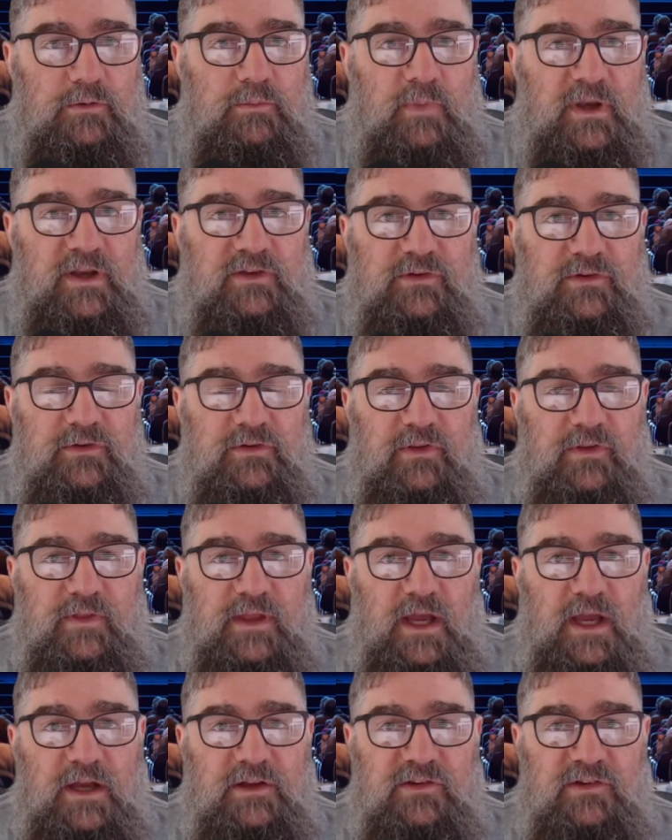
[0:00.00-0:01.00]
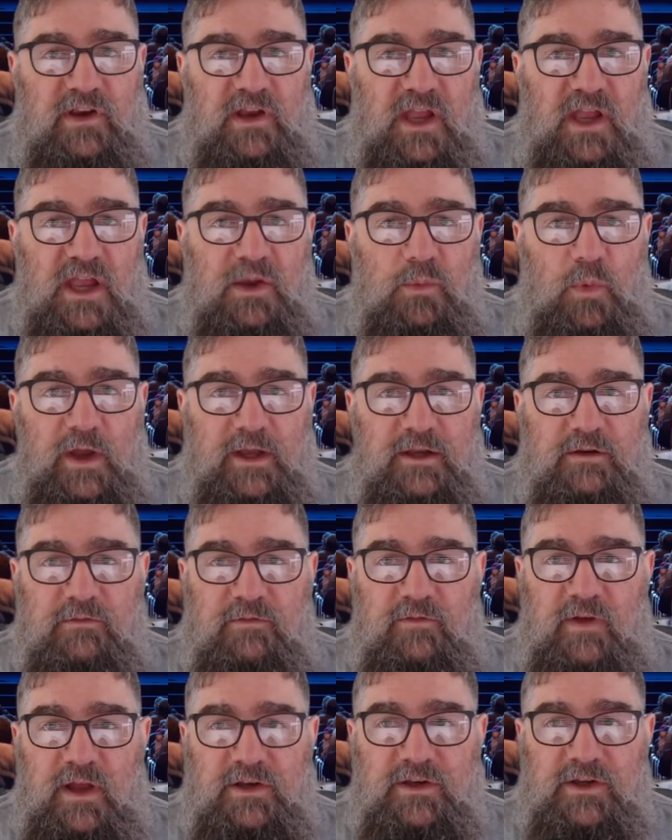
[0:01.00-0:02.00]
makes use of the HKA wagon
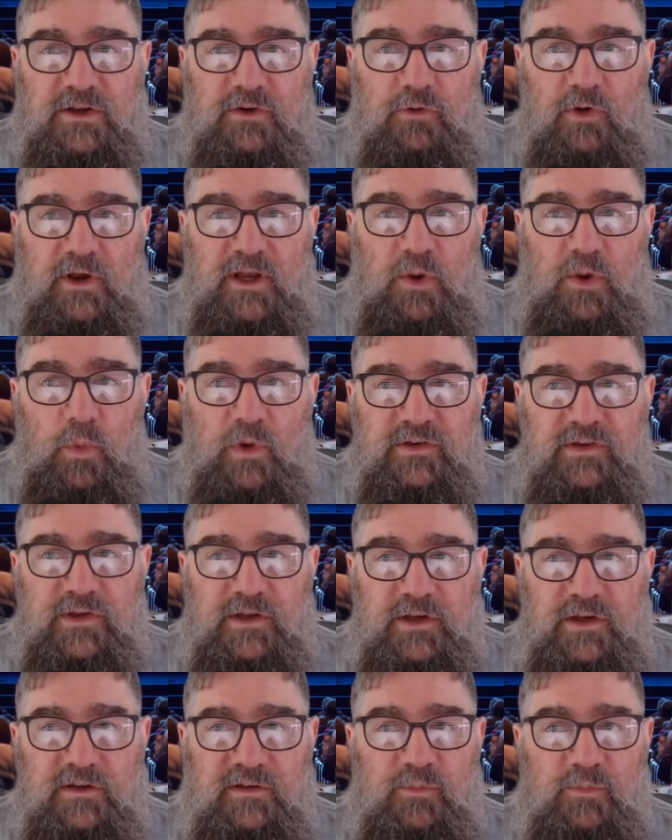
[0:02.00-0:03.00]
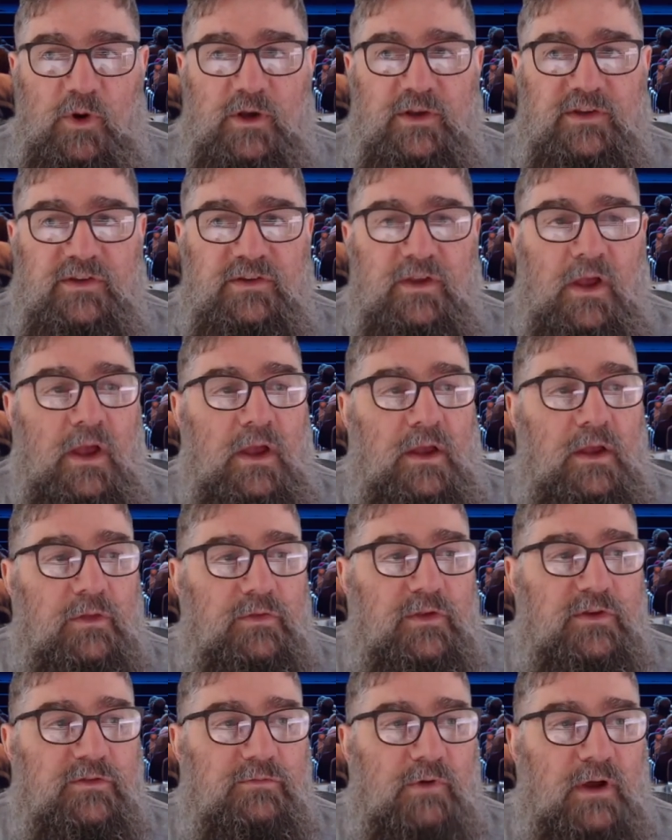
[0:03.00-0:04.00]
found in Great Western Express.
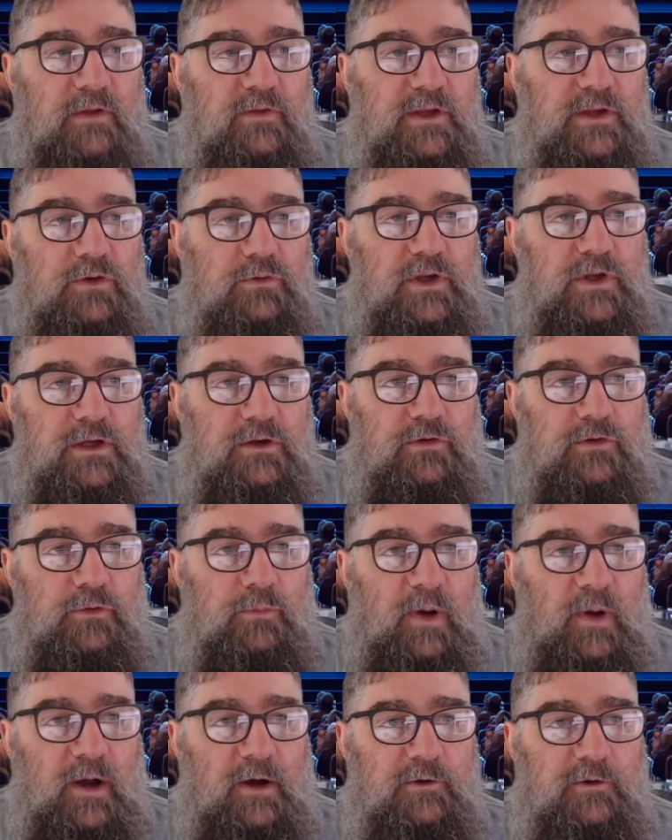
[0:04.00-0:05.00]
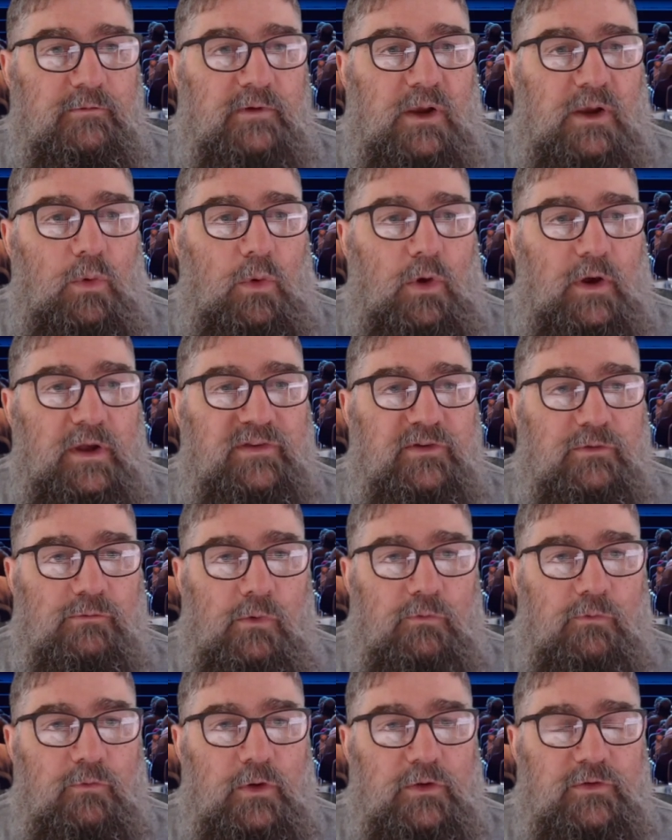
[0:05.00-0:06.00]
This rather unique two-parter requires a
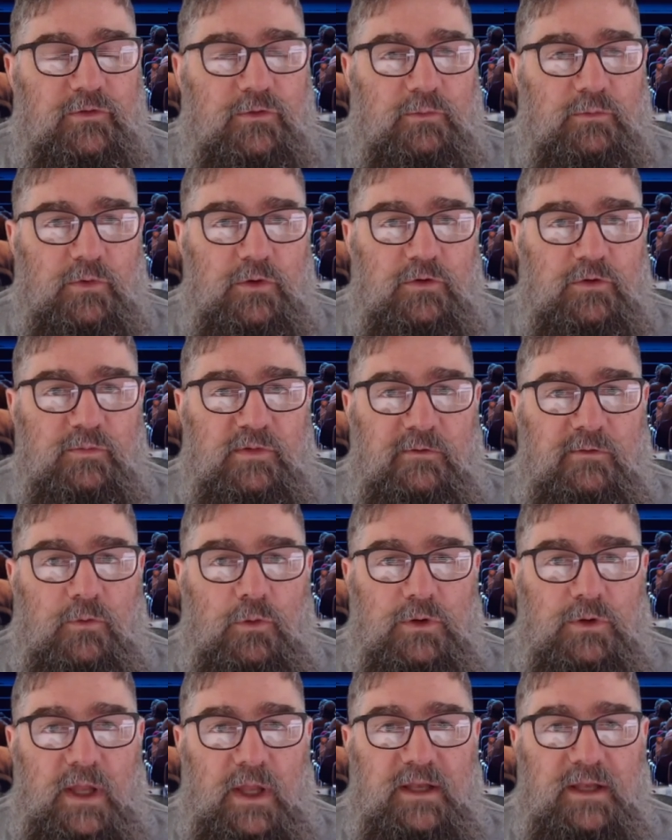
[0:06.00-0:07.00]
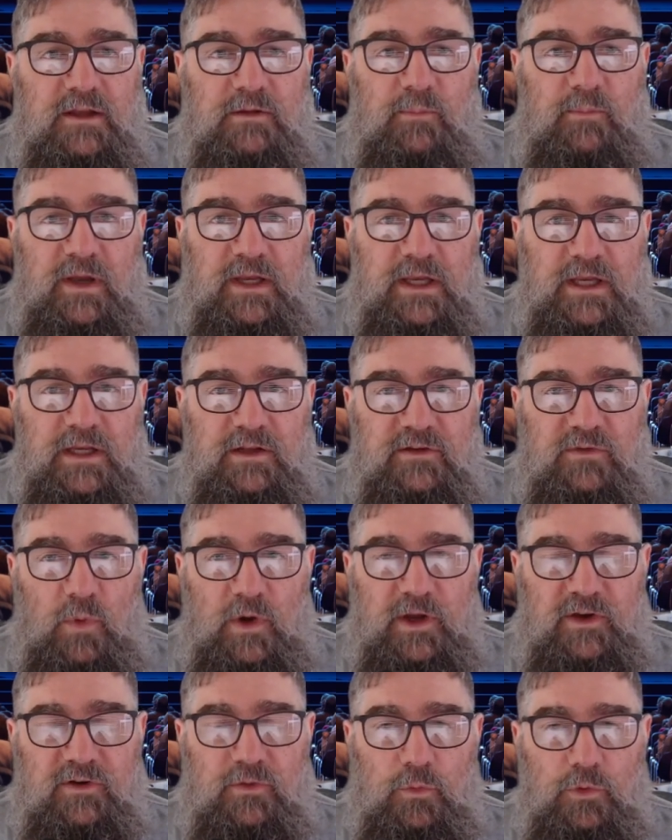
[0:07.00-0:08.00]
reversal move before later making its
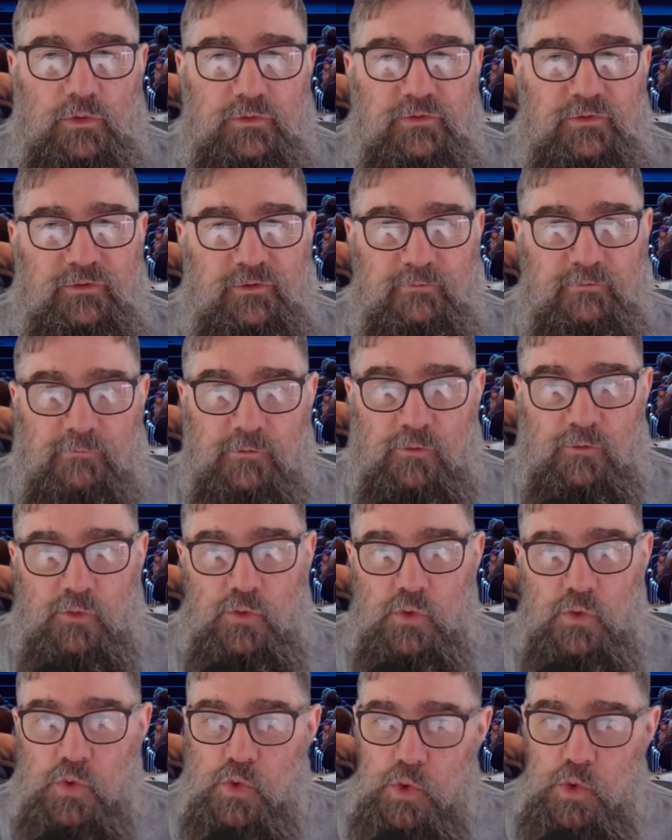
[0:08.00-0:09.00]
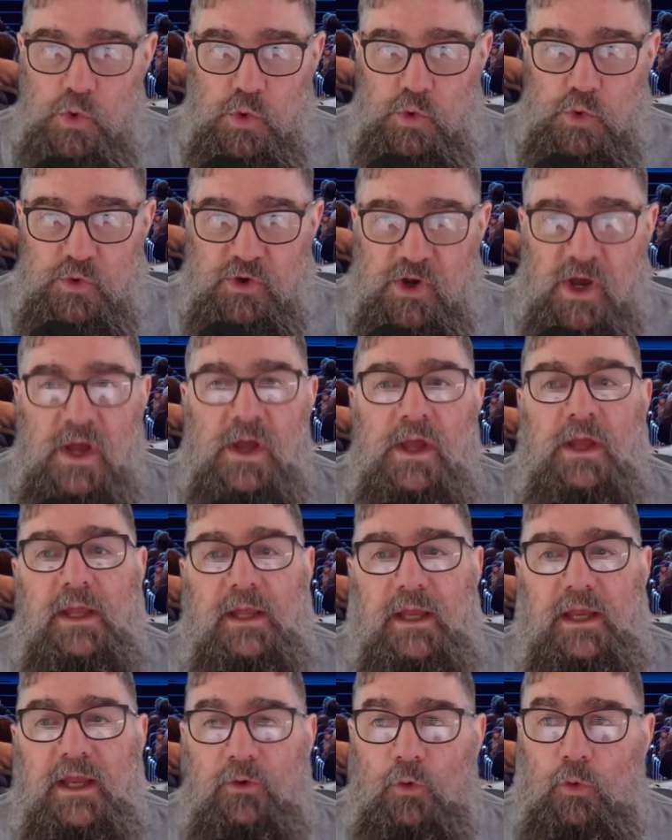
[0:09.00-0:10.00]
way towards Strood.
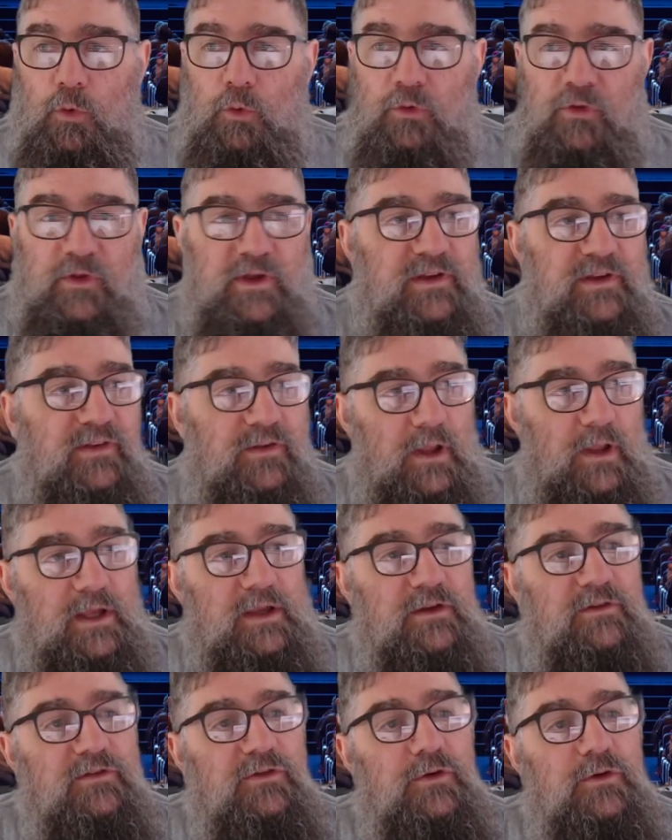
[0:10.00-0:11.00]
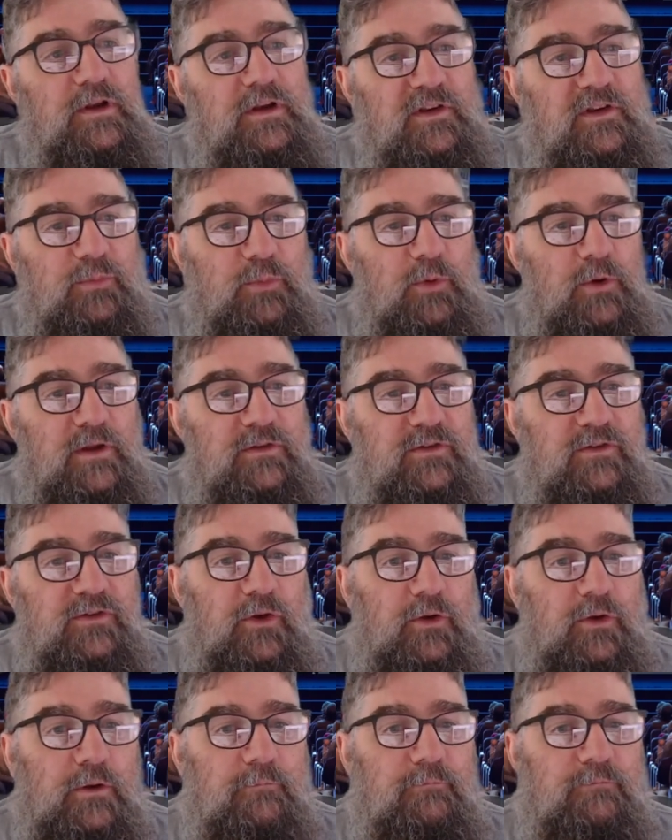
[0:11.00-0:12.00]
In all these layers, you can experience a
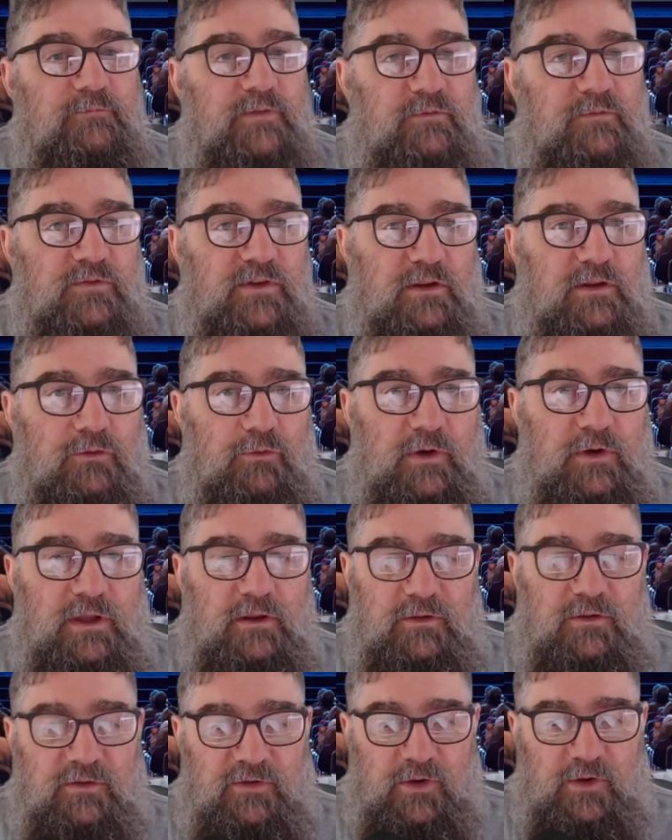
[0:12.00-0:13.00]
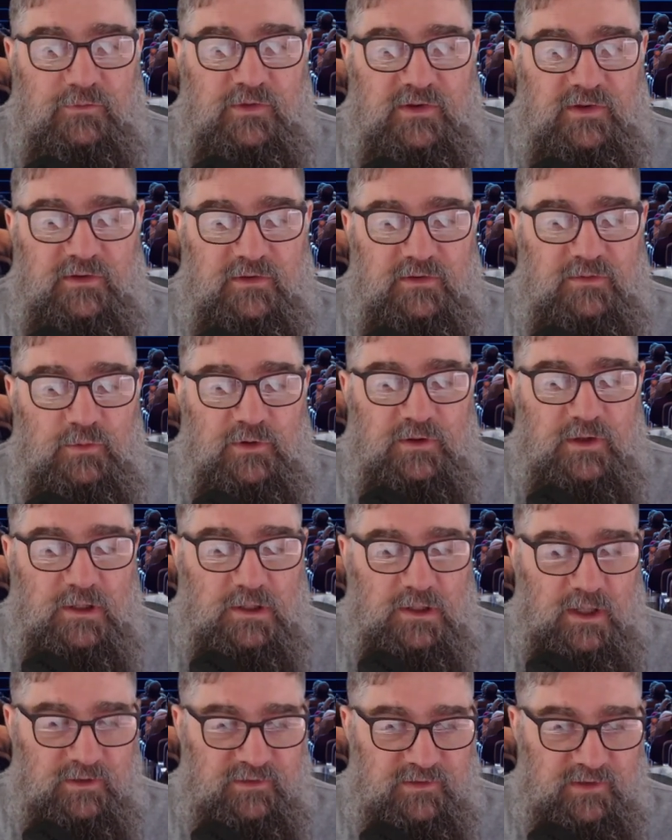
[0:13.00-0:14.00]
total of 53 services with the
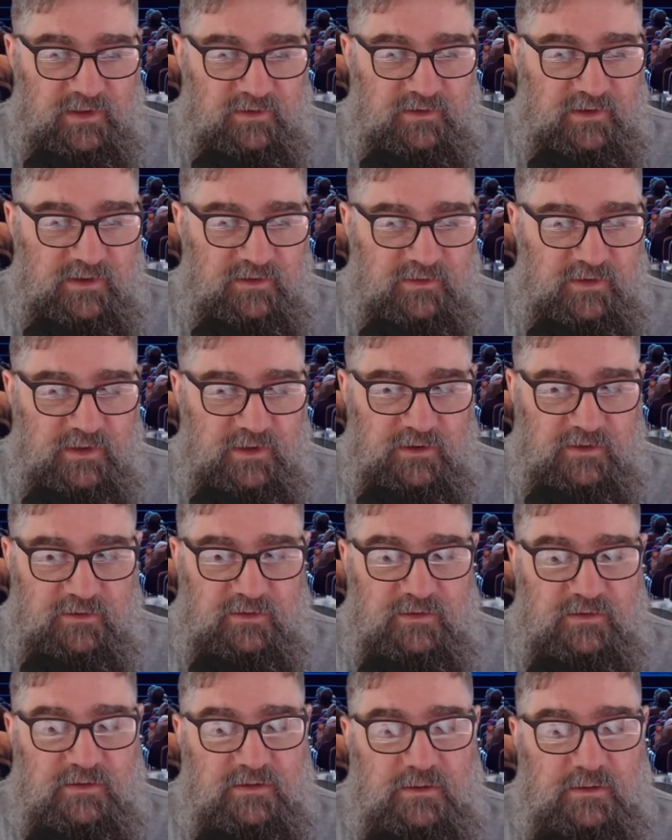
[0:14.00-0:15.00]
Class 66.